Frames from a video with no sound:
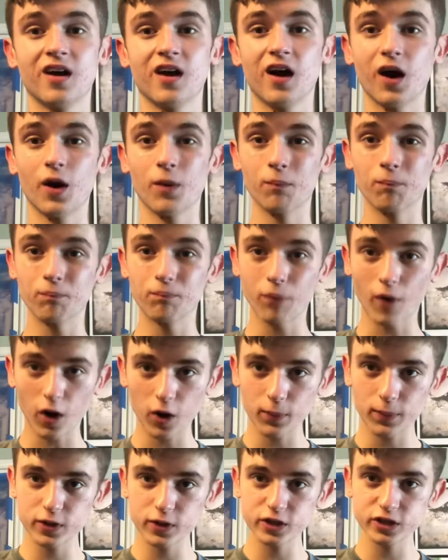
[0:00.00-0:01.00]
A
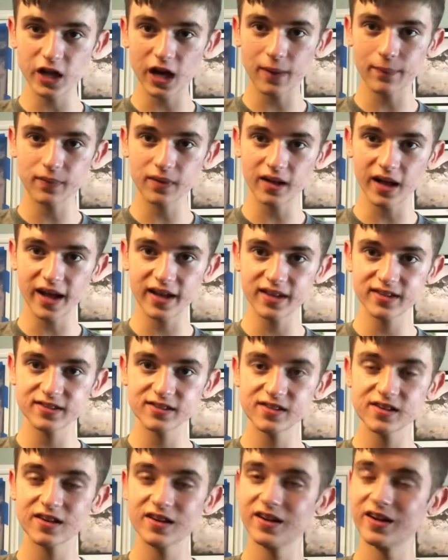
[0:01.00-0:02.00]
barbershop class.
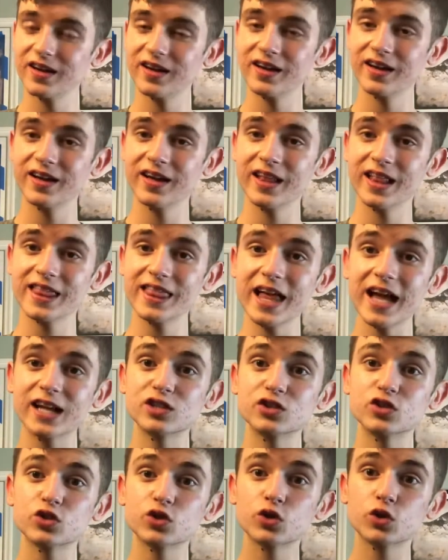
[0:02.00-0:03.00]
That
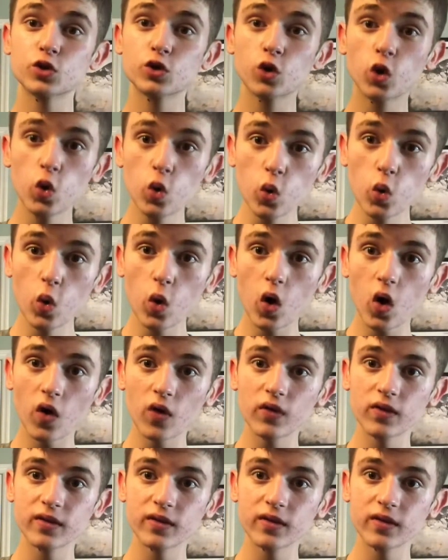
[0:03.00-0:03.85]
is cool.